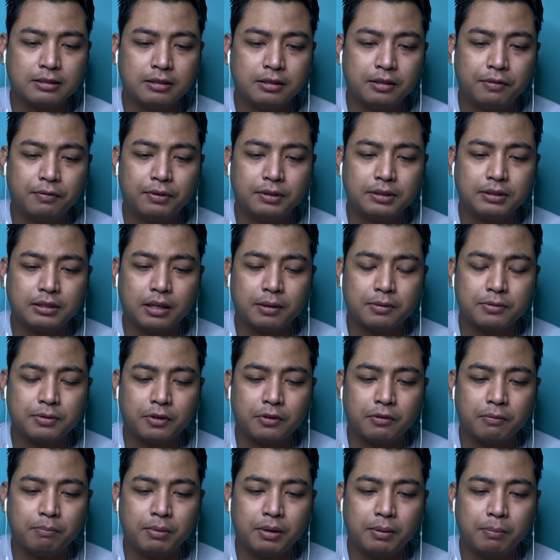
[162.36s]
different types
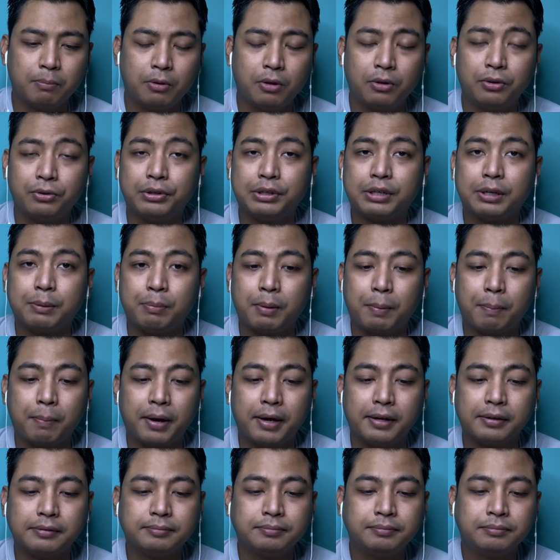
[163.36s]
of meatball already
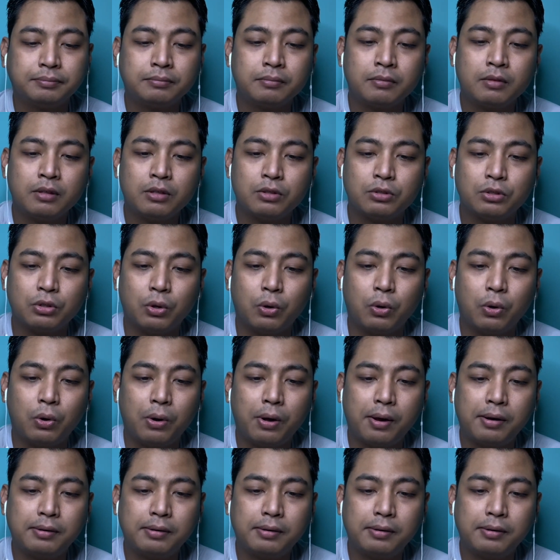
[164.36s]
prepared. So